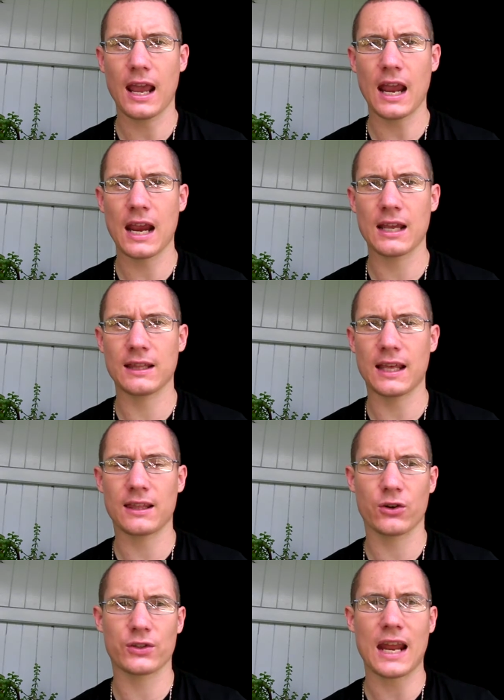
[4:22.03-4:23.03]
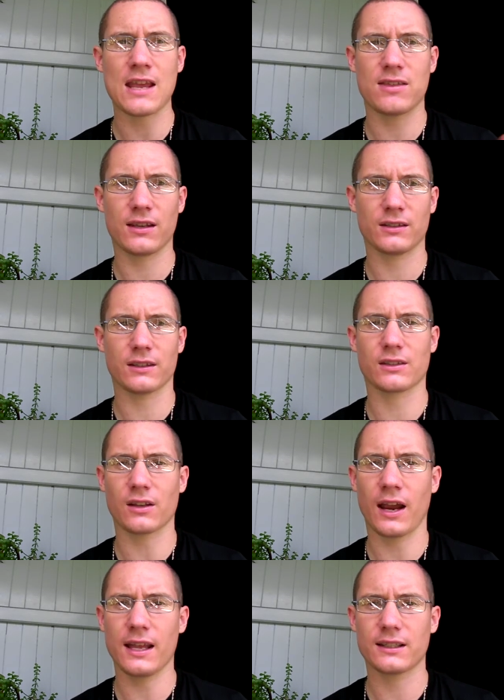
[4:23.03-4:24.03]
and that there is an atheistic
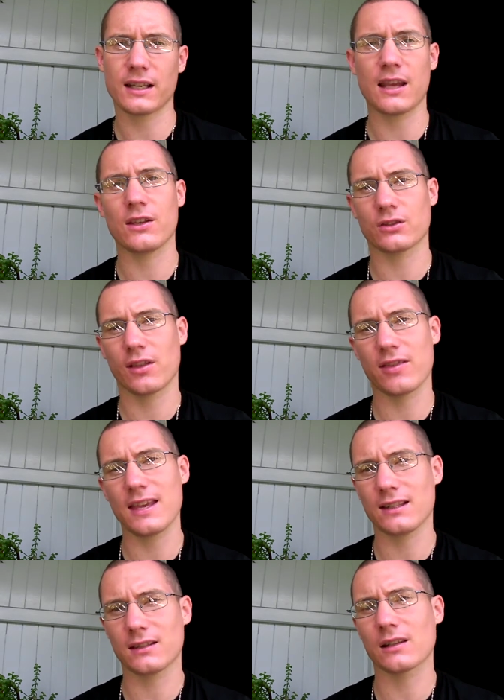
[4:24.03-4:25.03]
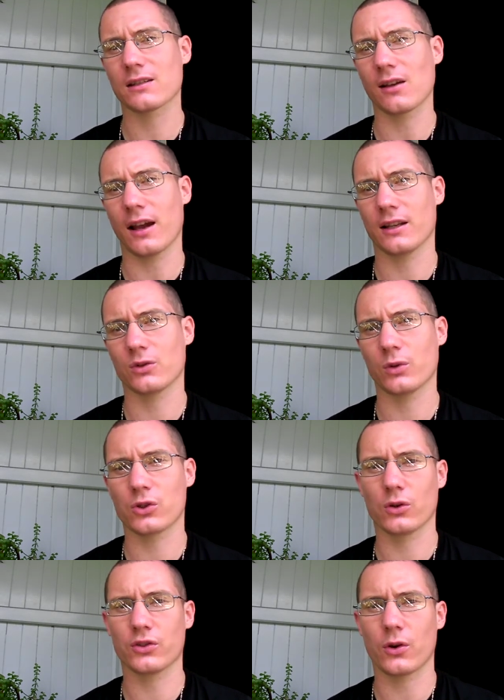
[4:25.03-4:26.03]
science, and there's a theistic science, which
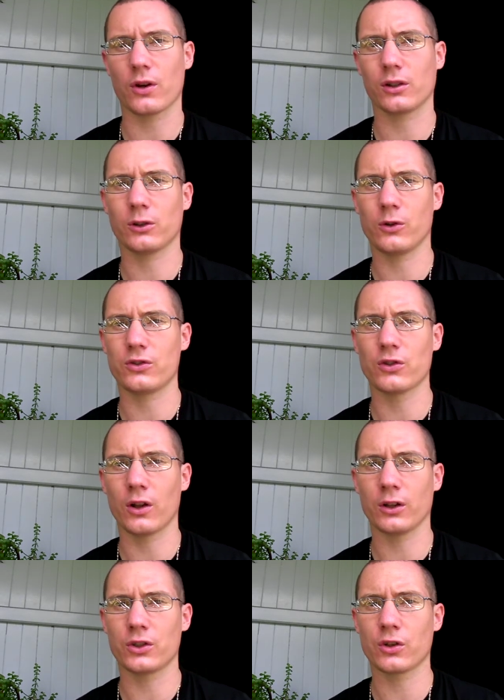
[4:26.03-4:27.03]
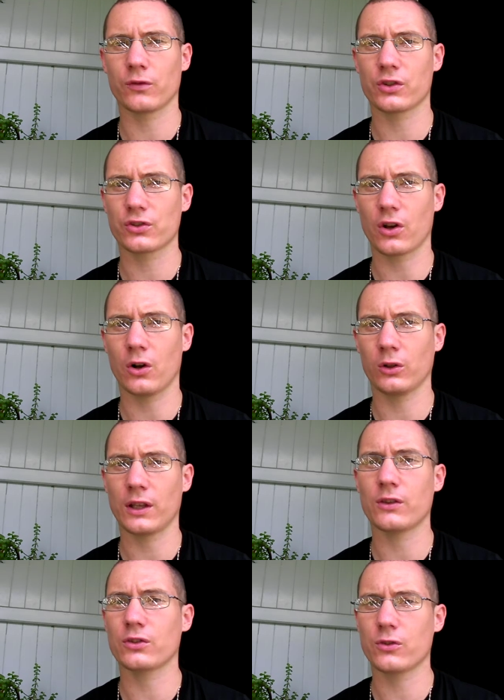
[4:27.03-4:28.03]
also includes knowledge of the soul
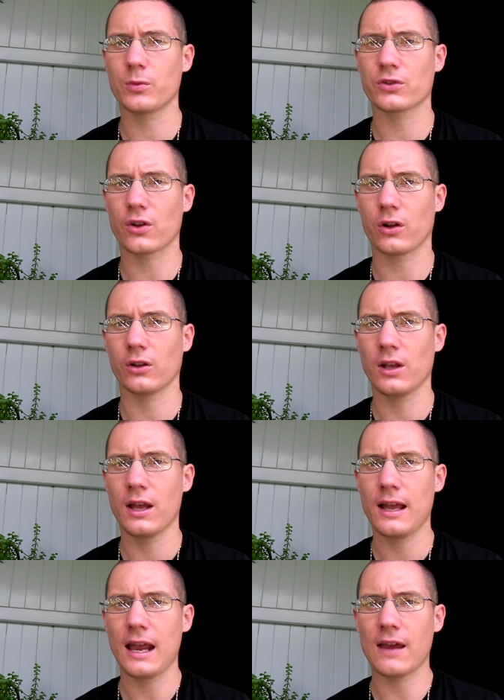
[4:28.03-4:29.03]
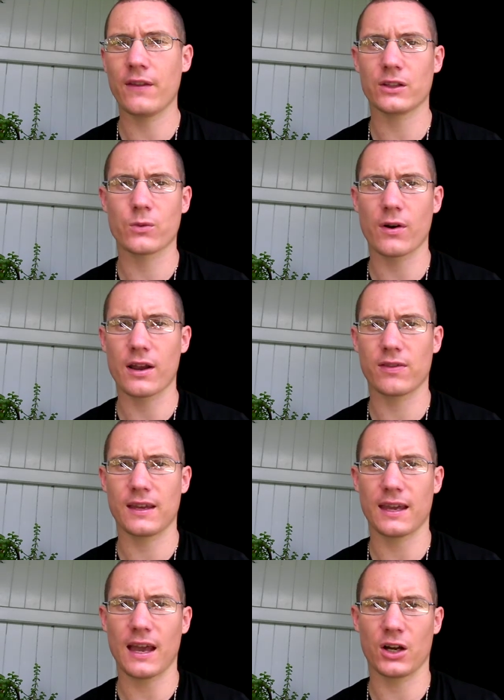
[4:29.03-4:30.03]
and the supersoul. And that's where I
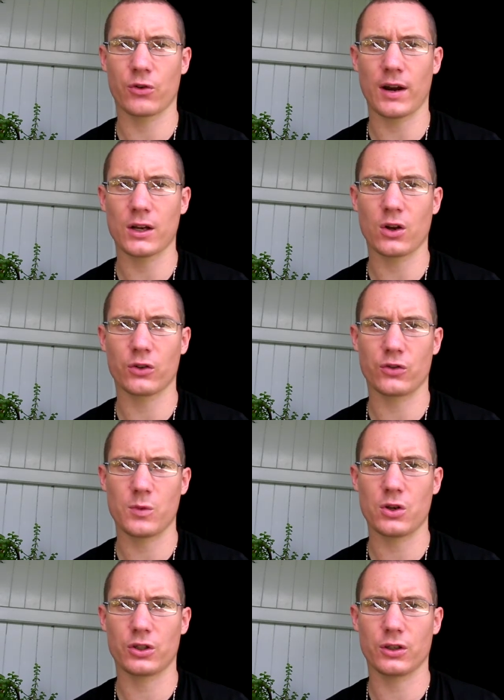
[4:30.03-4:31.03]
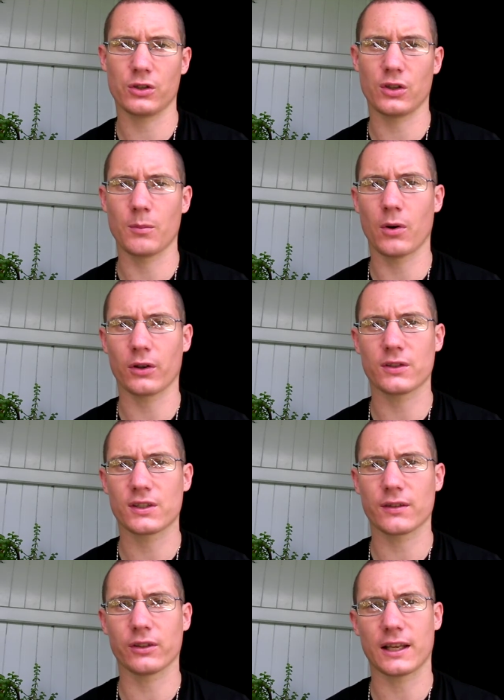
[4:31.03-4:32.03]
think our great contribution to the modern
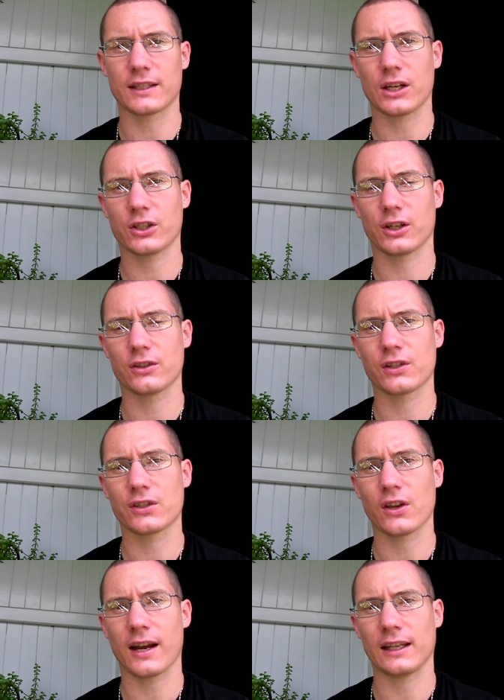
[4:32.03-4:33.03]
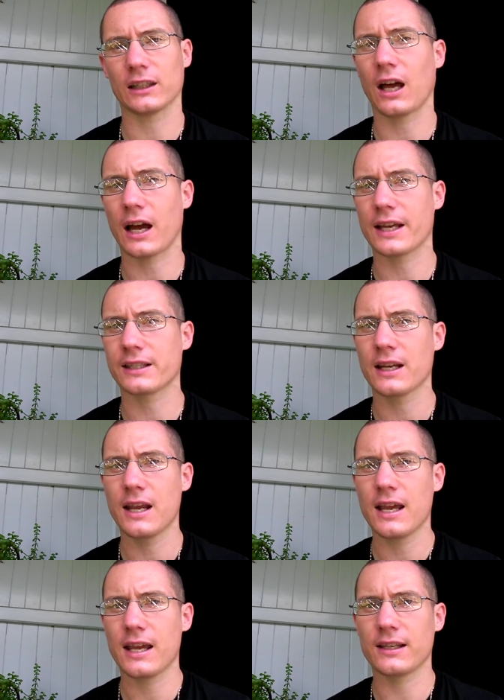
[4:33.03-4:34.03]
civilization and society lies,
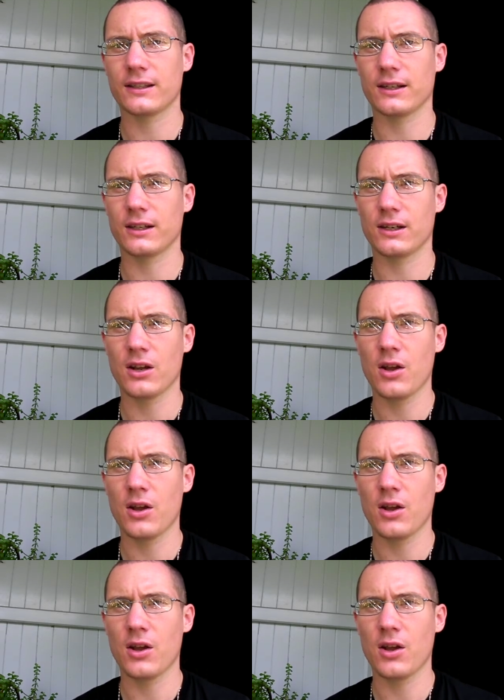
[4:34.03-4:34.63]
is in